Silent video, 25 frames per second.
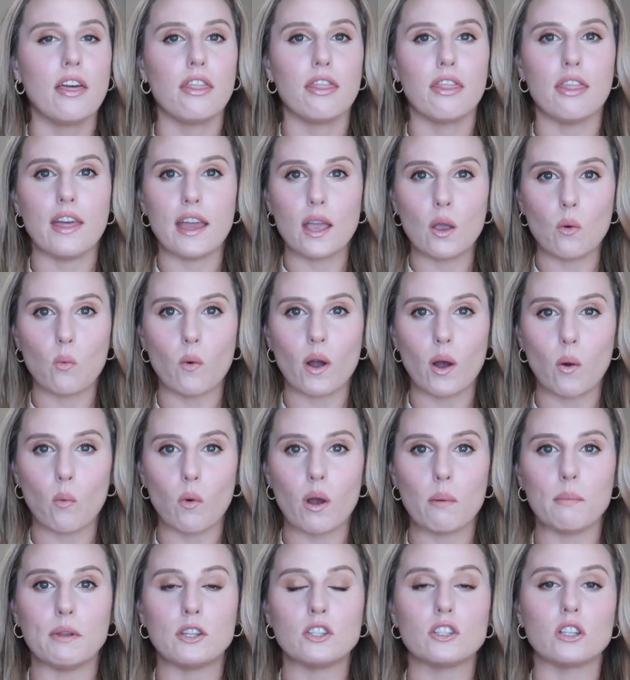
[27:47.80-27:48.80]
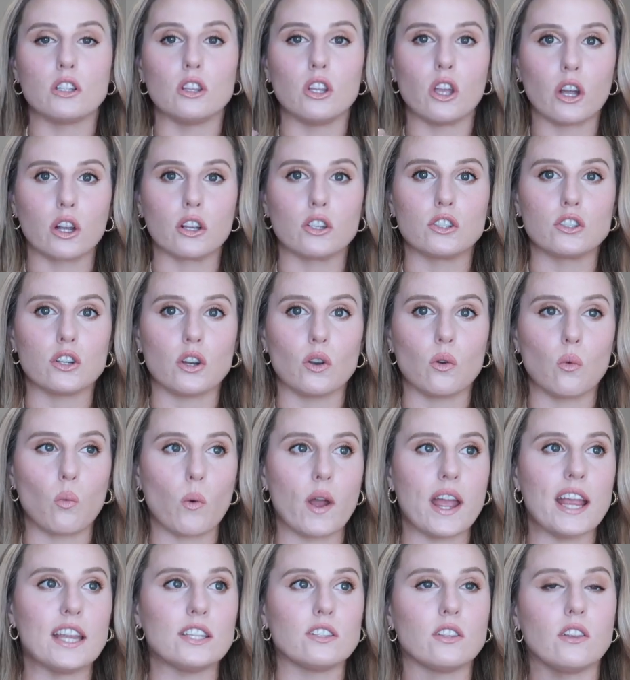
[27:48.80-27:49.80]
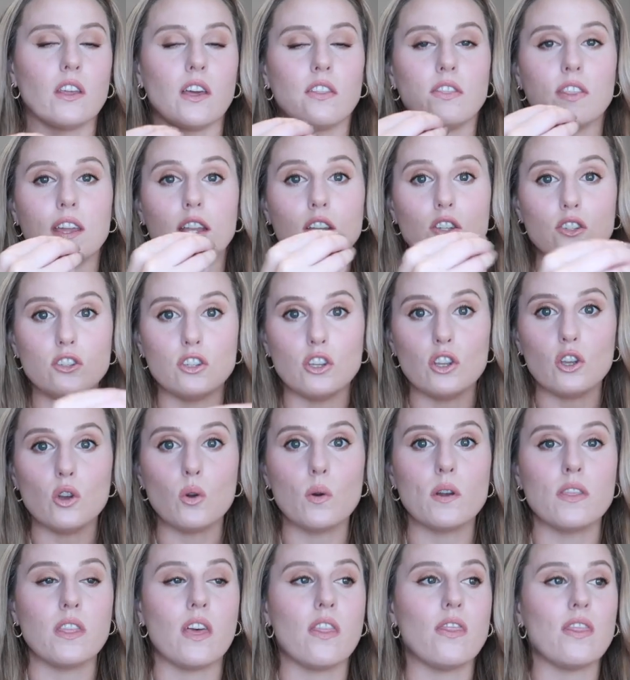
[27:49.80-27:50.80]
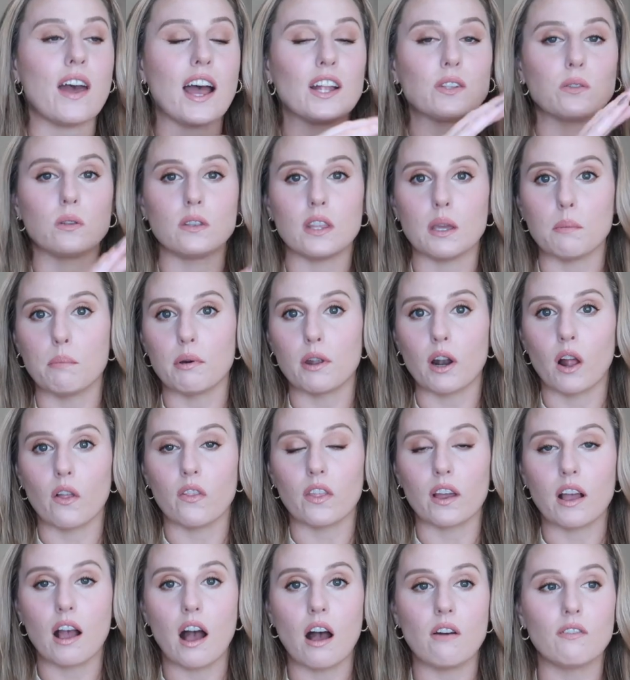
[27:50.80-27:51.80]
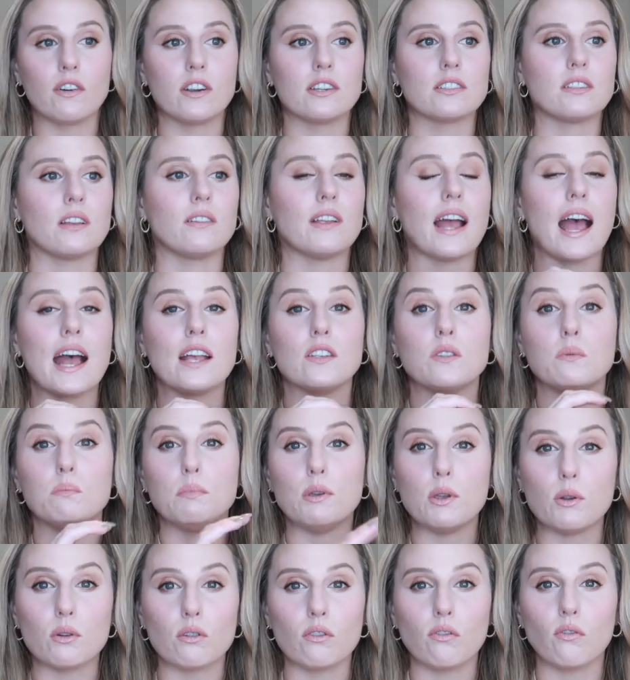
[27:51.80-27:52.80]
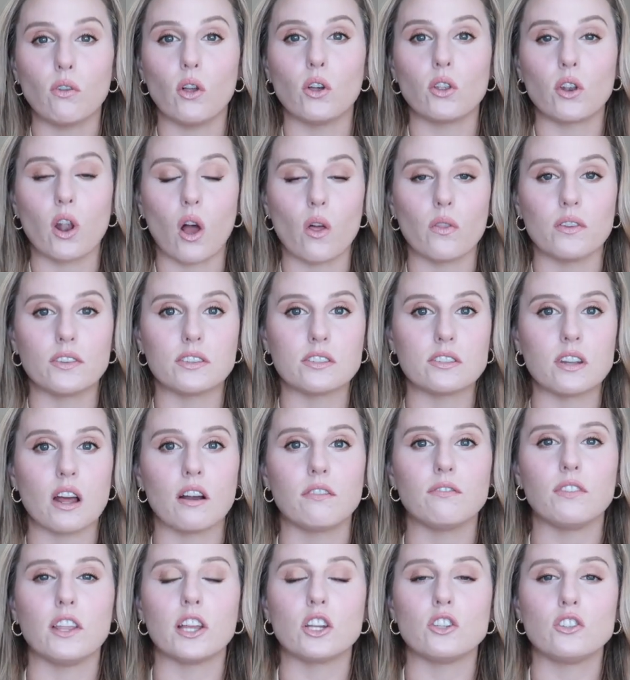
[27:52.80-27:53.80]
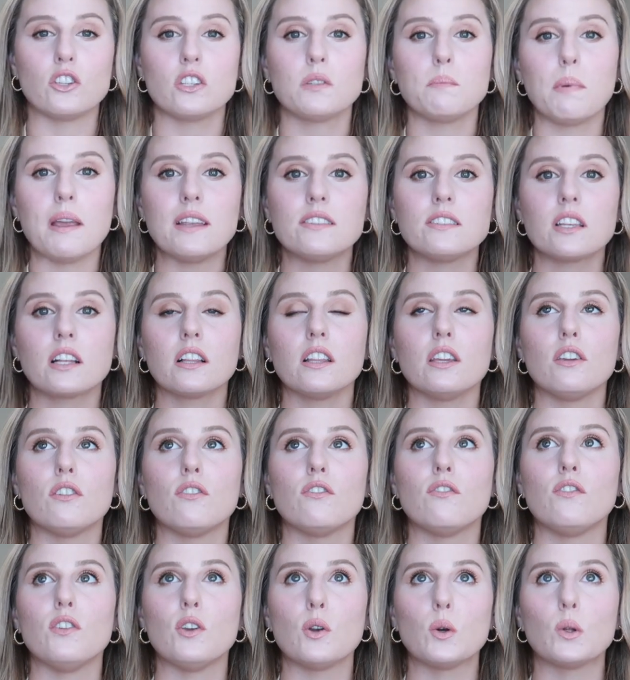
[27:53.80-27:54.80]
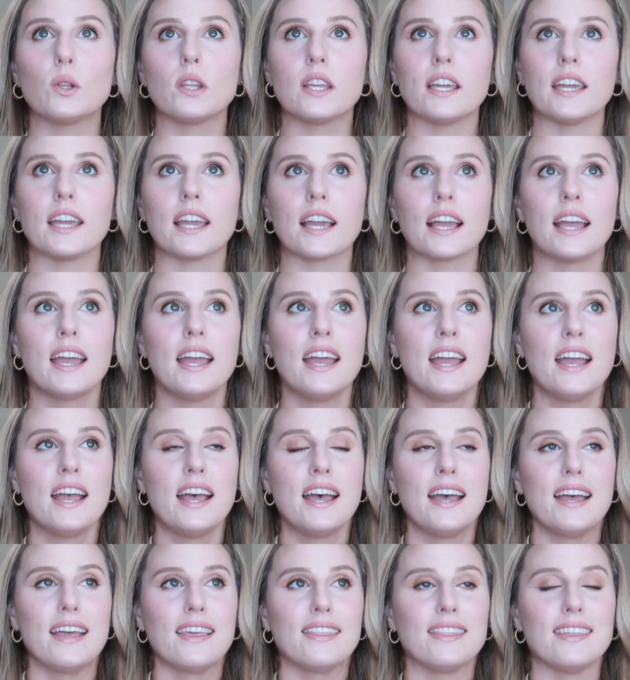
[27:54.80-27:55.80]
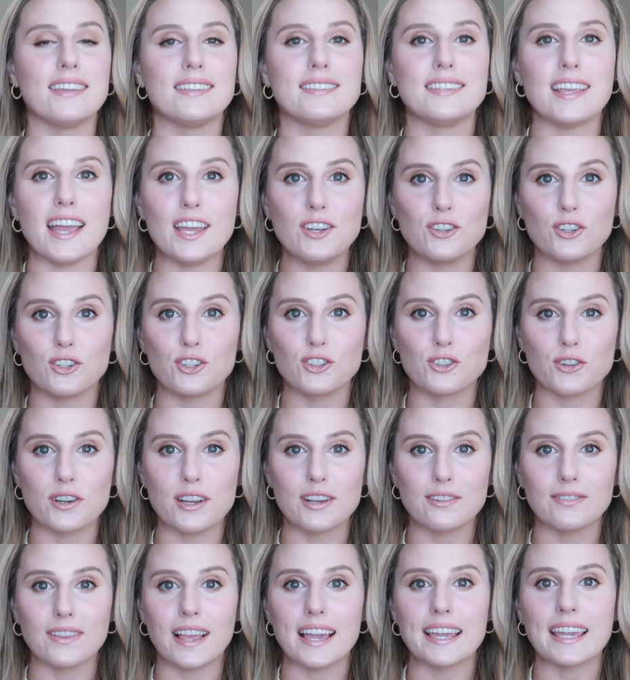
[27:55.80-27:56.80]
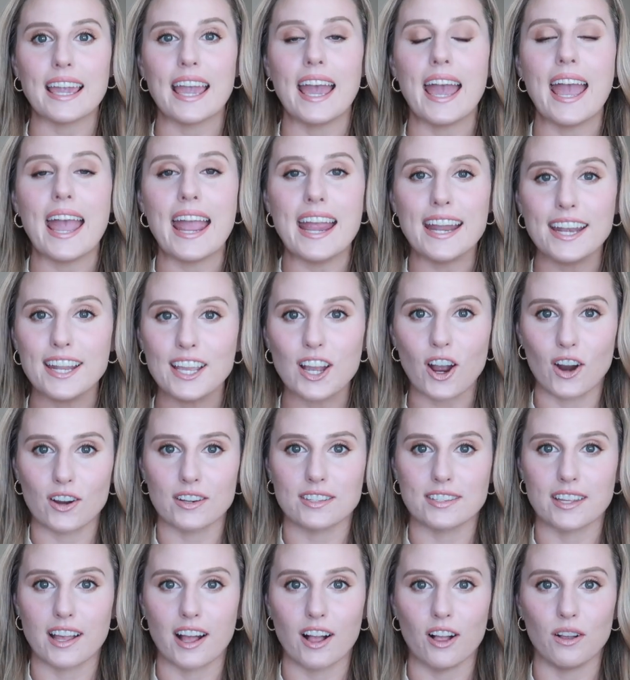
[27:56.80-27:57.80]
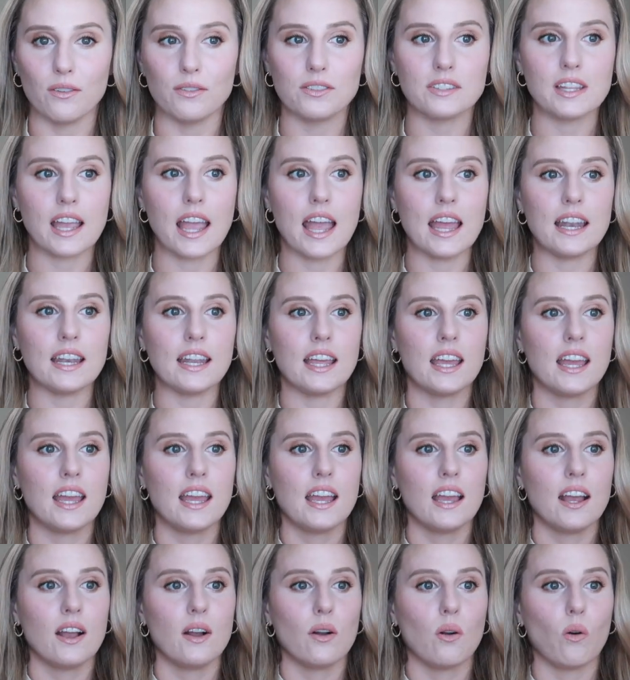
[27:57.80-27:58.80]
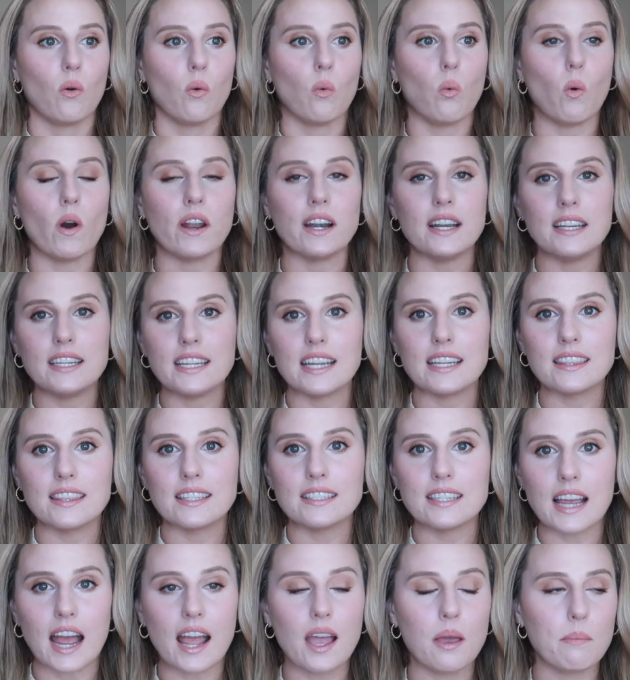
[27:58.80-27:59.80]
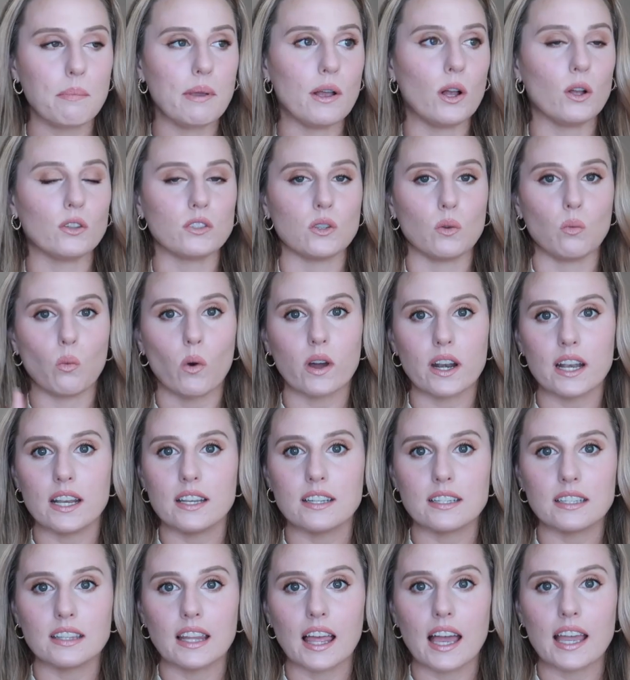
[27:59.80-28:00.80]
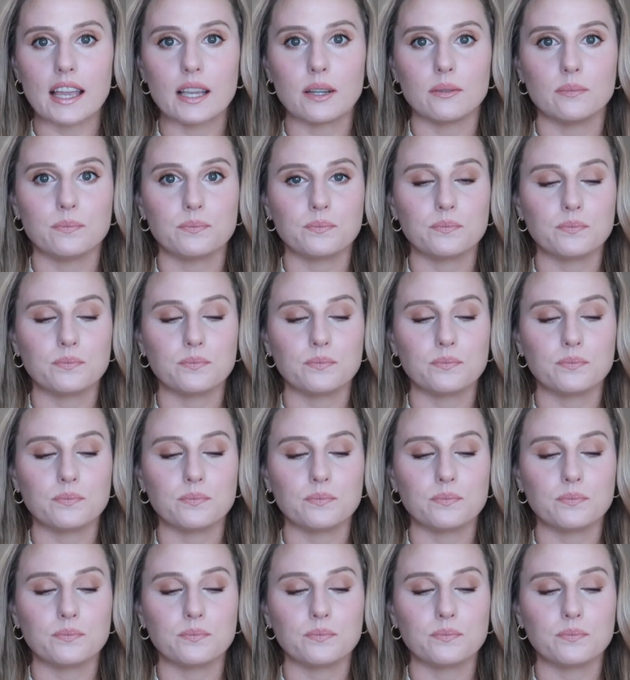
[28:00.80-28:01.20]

they want women to look a certain way so that they do, and then that's what they put on the covers as beautiful and all this stuff. Like, just basically fueling this industry of like hating ourselves and wanting to get the diet pills and wanting to like